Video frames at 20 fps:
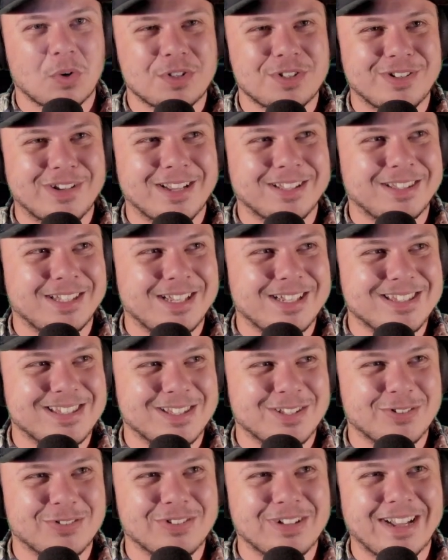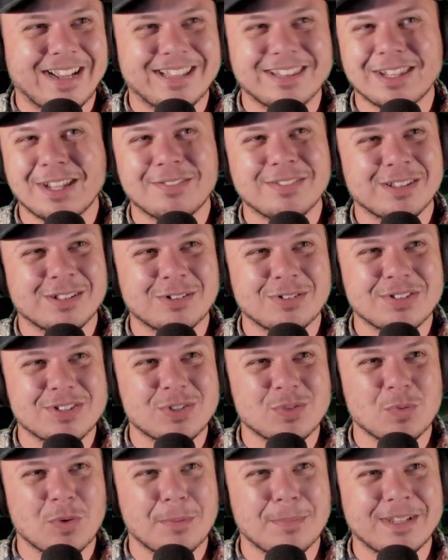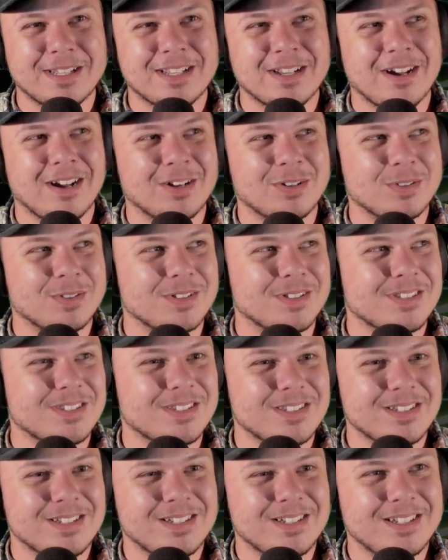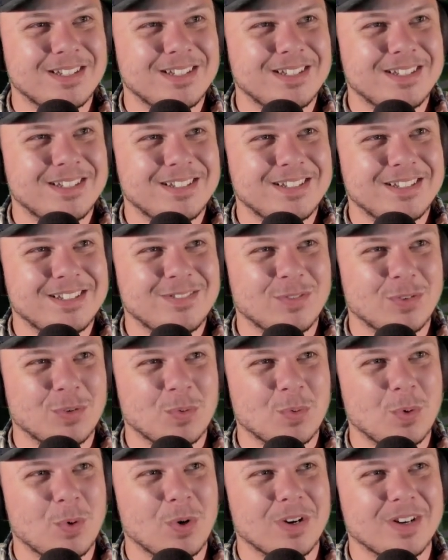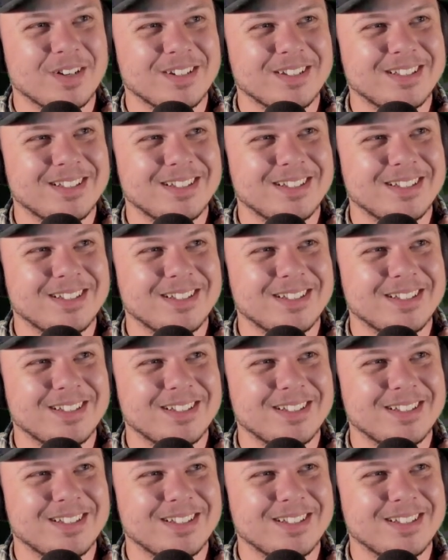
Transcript: you got these I love the little swimming goggles for wart.